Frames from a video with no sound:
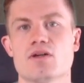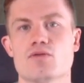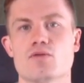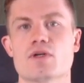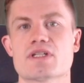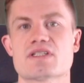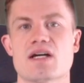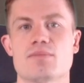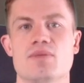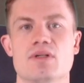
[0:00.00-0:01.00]
For
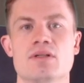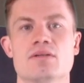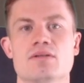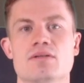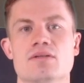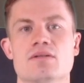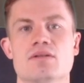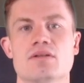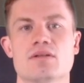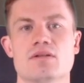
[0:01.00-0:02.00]
example,
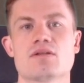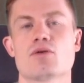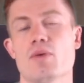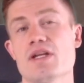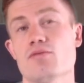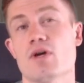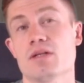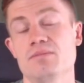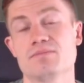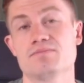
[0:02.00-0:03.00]
queen d1,